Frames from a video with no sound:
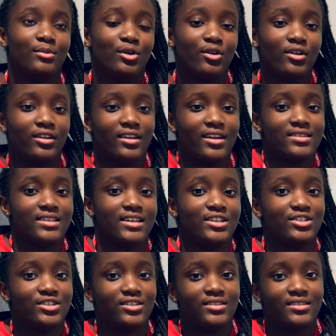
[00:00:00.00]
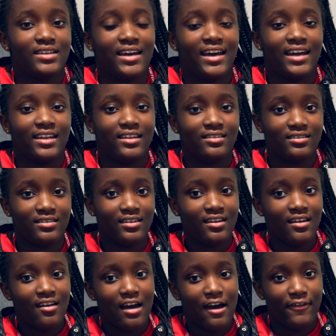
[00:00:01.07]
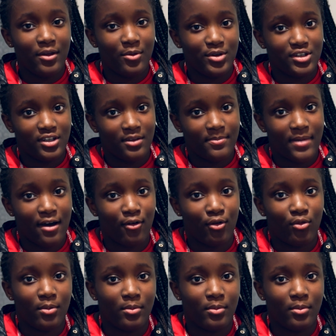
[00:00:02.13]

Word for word: um, organisation and I think we should empower